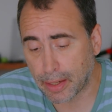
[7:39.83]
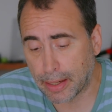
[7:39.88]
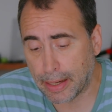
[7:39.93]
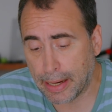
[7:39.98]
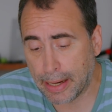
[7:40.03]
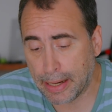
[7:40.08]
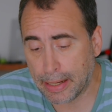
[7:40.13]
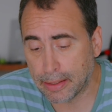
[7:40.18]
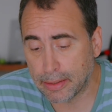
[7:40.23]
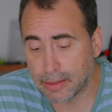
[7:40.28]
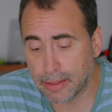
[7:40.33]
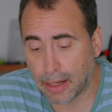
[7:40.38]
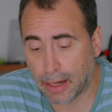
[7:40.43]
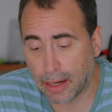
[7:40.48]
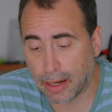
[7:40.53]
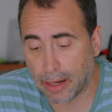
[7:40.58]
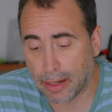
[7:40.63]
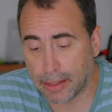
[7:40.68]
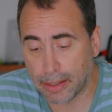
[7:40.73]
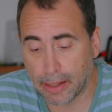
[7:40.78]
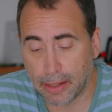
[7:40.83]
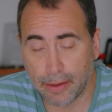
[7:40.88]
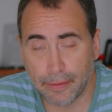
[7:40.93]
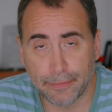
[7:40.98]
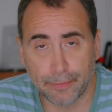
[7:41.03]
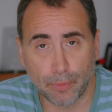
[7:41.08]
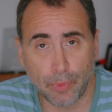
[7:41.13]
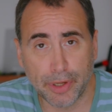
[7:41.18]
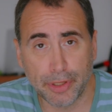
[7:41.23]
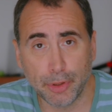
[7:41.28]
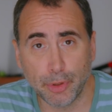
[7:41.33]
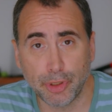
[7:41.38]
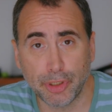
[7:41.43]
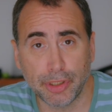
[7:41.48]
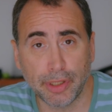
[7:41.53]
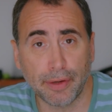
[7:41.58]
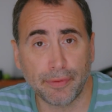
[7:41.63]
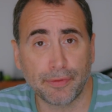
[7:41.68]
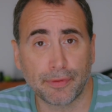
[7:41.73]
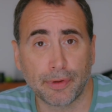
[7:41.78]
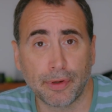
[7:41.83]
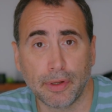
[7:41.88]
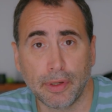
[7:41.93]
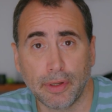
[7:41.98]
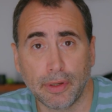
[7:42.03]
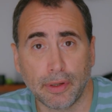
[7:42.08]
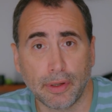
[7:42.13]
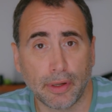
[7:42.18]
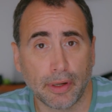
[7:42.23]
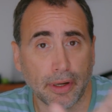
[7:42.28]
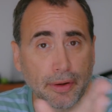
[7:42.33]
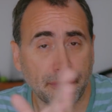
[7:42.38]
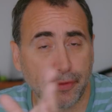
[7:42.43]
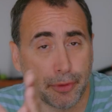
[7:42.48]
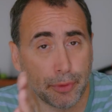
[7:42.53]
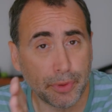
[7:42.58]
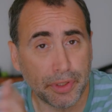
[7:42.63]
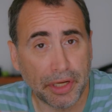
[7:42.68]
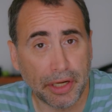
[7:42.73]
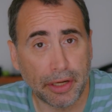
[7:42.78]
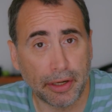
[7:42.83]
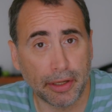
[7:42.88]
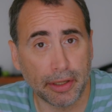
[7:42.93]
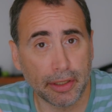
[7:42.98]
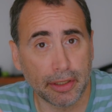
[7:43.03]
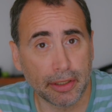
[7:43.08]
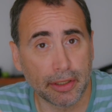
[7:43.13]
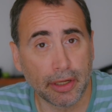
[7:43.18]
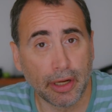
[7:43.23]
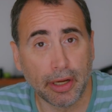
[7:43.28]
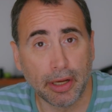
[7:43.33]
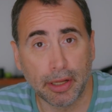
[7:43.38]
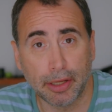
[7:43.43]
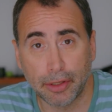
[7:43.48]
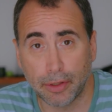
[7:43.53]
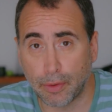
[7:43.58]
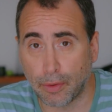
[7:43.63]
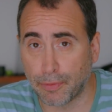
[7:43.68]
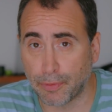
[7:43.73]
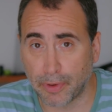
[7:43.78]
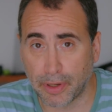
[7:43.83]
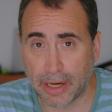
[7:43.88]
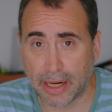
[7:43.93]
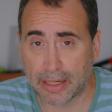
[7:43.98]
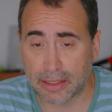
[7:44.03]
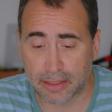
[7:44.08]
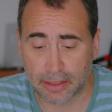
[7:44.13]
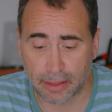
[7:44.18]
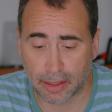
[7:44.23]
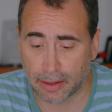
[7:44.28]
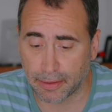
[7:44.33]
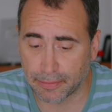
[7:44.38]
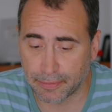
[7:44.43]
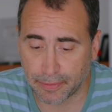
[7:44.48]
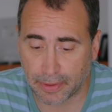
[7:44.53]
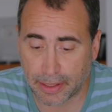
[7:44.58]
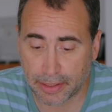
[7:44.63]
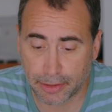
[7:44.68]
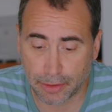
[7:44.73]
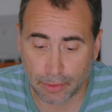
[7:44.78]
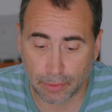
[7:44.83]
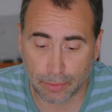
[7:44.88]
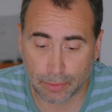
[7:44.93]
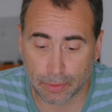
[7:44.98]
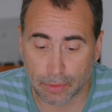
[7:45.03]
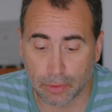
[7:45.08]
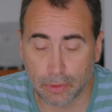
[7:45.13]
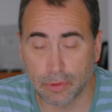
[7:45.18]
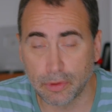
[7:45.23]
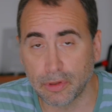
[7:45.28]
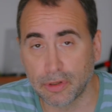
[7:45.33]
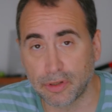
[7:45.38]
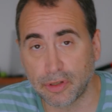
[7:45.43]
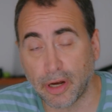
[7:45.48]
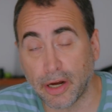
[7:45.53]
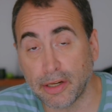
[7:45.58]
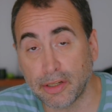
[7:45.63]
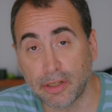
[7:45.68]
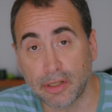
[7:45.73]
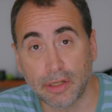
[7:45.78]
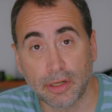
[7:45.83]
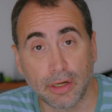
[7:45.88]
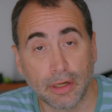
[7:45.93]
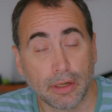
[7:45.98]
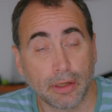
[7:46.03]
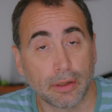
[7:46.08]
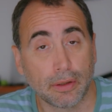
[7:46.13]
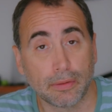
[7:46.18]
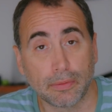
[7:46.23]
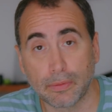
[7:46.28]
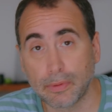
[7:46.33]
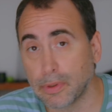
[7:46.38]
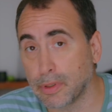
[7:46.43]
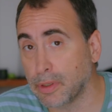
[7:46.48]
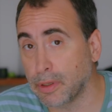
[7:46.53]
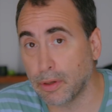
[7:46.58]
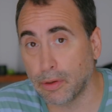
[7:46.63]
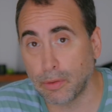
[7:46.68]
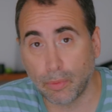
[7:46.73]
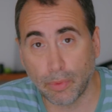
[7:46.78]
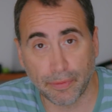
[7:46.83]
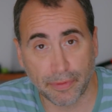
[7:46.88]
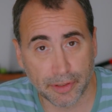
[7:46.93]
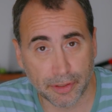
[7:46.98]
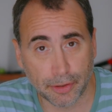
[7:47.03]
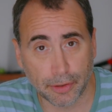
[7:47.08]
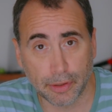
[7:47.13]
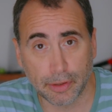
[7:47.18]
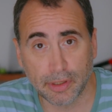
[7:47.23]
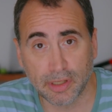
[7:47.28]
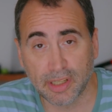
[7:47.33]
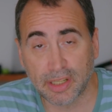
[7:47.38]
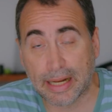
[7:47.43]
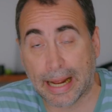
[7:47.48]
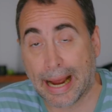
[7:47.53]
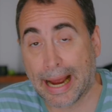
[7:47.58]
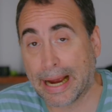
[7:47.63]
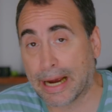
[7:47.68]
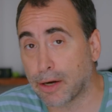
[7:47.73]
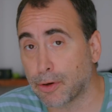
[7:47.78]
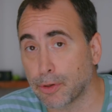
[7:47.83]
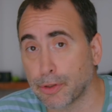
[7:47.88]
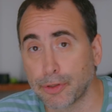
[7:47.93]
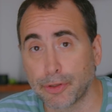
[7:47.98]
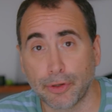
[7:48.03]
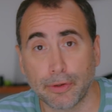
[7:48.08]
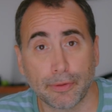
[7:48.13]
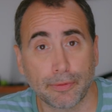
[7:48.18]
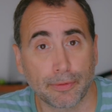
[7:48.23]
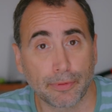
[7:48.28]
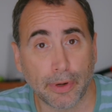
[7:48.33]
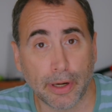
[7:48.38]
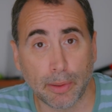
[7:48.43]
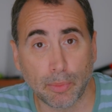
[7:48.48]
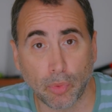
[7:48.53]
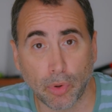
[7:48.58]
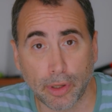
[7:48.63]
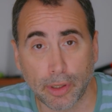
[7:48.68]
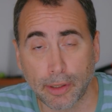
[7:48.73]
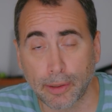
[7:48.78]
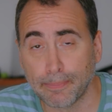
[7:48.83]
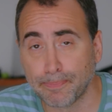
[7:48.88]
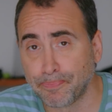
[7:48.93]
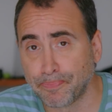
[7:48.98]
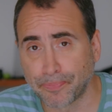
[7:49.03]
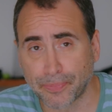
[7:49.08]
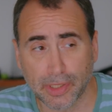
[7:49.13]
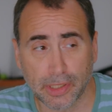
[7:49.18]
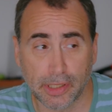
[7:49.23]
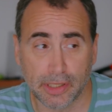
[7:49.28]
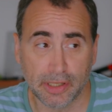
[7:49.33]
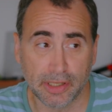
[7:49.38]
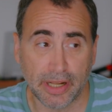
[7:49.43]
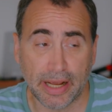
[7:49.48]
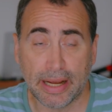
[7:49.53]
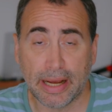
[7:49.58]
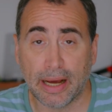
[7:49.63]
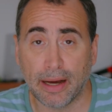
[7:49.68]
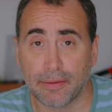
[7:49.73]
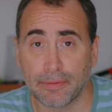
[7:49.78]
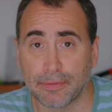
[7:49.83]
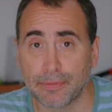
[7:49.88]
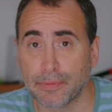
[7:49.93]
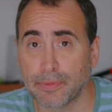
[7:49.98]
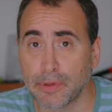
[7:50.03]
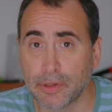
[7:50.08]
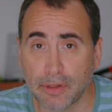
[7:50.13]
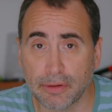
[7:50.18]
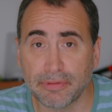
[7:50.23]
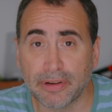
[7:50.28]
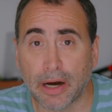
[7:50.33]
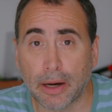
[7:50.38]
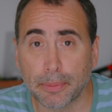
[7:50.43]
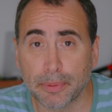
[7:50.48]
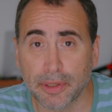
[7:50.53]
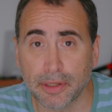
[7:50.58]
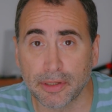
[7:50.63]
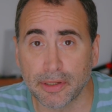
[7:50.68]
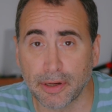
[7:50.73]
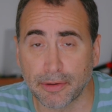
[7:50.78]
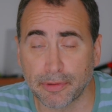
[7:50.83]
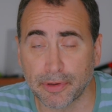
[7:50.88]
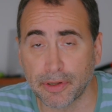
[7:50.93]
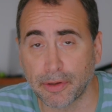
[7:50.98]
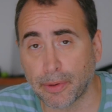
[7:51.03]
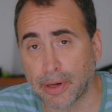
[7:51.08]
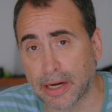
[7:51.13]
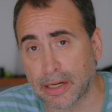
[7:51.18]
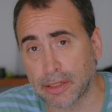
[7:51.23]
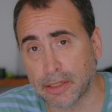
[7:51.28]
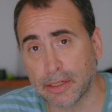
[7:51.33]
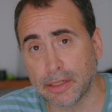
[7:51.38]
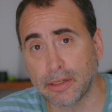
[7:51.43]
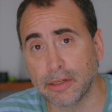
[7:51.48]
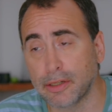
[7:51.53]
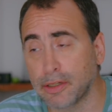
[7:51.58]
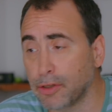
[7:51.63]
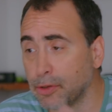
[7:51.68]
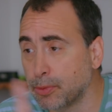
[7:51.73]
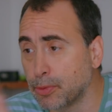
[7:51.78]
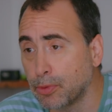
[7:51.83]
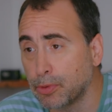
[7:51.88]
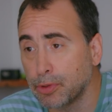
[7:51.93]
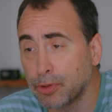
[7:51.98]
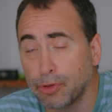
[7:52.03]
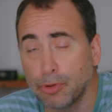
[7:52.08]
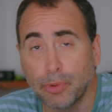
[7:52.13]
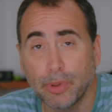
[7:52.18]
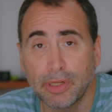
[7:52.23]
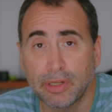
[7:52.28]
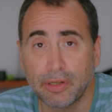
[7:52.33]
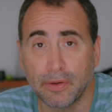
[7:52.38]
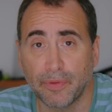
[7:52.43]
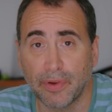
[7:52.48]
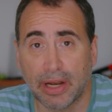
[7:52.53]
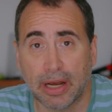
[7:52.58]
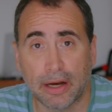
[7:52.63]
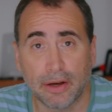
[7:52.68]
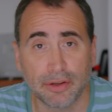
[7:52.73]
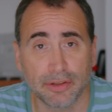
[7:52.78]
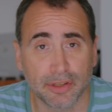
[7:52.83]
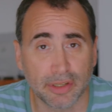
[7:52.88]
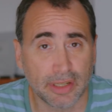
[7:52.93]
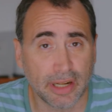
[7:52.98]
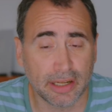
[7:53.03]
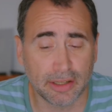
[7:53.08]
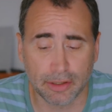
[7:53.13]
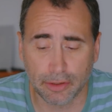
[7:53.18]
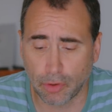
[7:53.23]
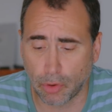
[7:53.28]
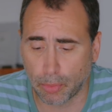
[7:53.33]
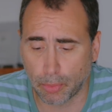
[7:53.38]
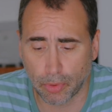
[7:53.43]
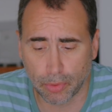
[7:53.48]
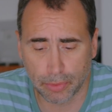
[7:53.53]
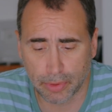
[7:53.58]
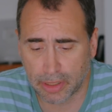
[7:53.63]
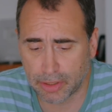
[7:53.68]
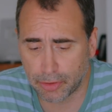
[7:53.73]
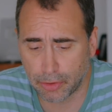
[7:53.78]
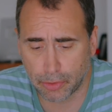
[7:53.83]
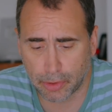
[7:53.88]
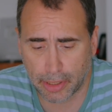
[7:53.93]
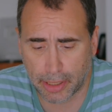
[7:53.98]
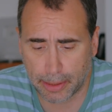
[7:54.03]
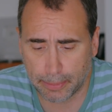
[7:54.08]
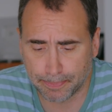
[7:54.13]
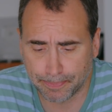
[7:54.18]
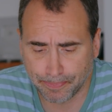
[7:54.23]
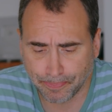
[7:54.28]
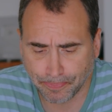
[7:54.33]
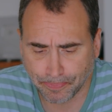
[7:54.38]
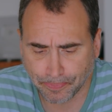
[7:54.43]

And, uh, and when you shift in a few years, you'll forget stuff and you lose touch you know, with a certain stack or a certain framework because they have developed in different directions and you're doing something else, and that's normal. That's okay.